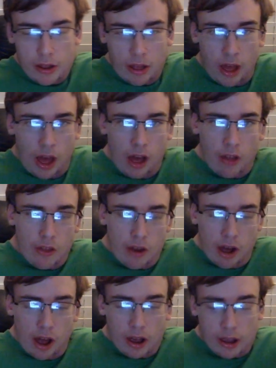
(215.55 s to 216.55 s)
I don't know,
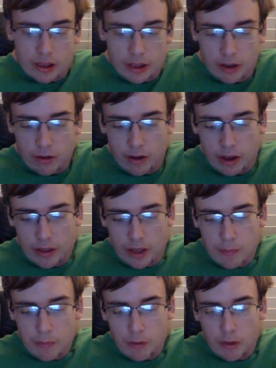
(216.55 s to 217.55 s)
I guess a great
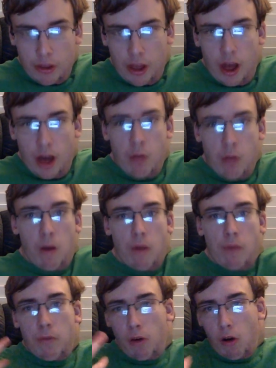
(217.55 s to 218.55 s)
example is, One
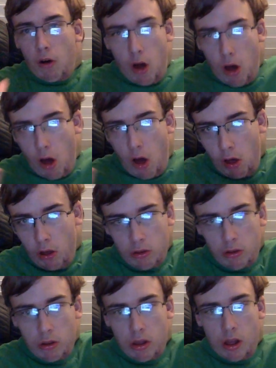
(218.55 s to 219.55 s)
For All.
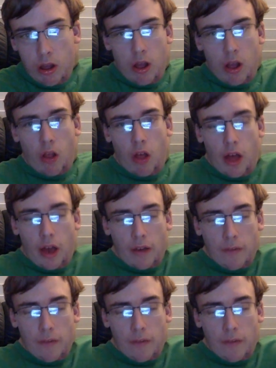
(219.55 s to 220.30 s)
Like,